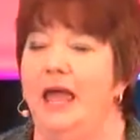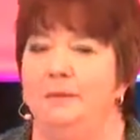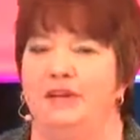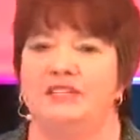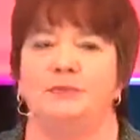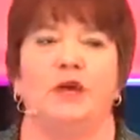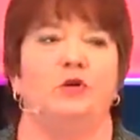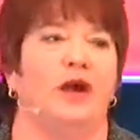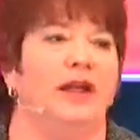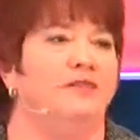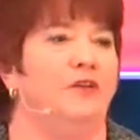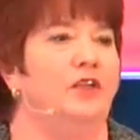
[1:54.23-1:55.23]
because my
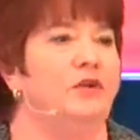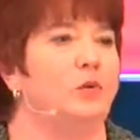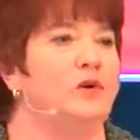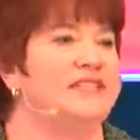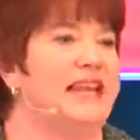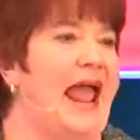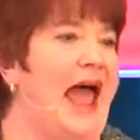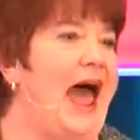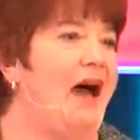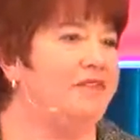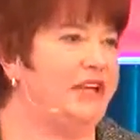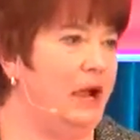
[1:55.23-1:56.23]
grandfather was an
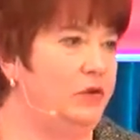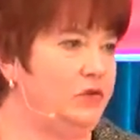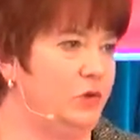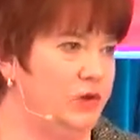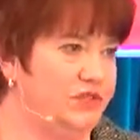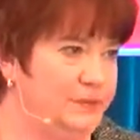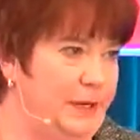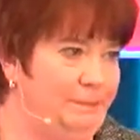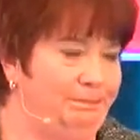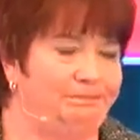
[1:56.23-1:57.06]
avid outdoorsman.